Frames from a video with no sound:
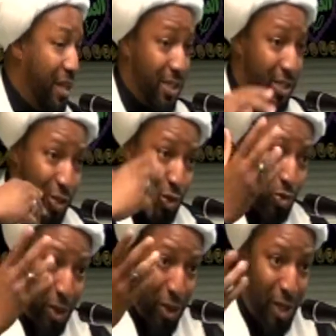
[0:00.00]
At least
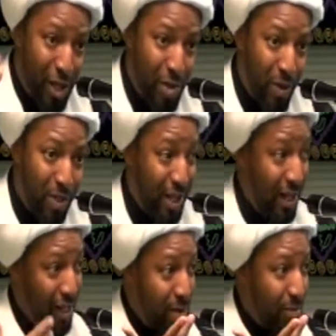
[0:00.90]
this is what their claim was.
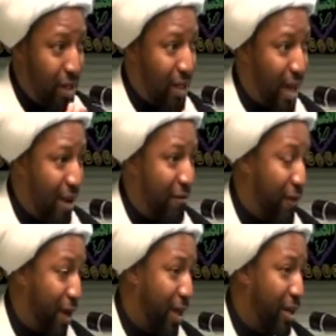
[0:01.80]
They claimed that they
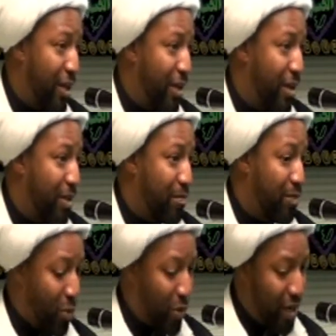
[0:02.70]
had faith.
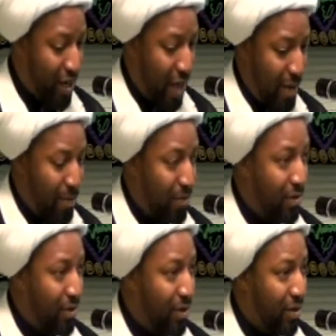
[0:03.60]
But when it
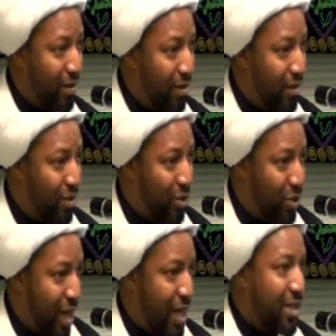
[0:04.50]
came
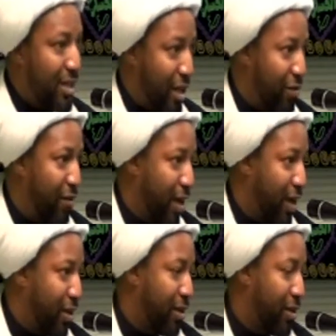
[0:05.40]
to test that
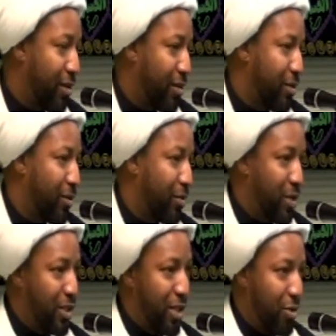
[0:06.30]
faith,
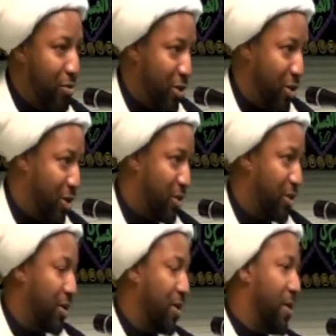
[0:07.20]
we see the
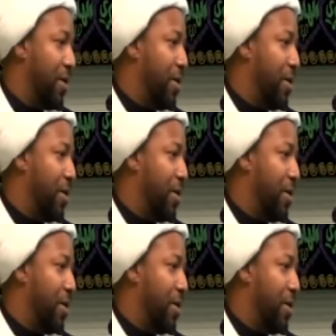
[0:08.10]
results.